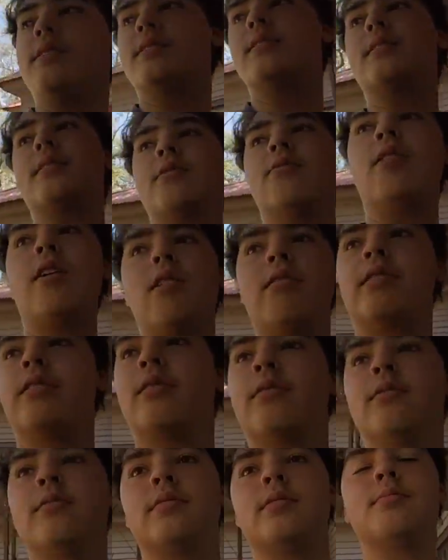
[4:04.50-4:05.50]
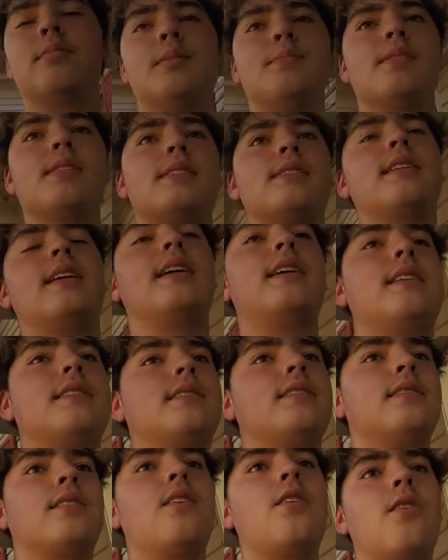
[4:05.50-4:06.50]
just to go all in on my Mustangs
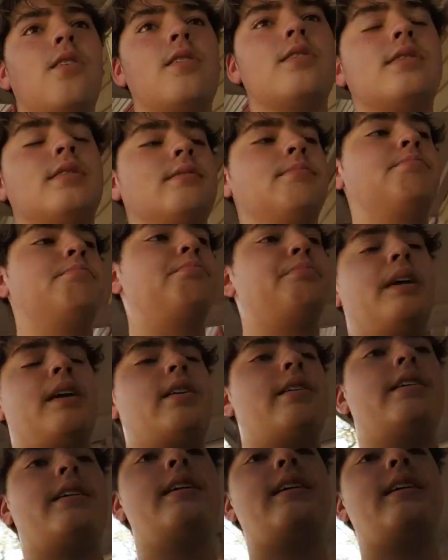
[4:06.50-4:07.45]
and cars and period,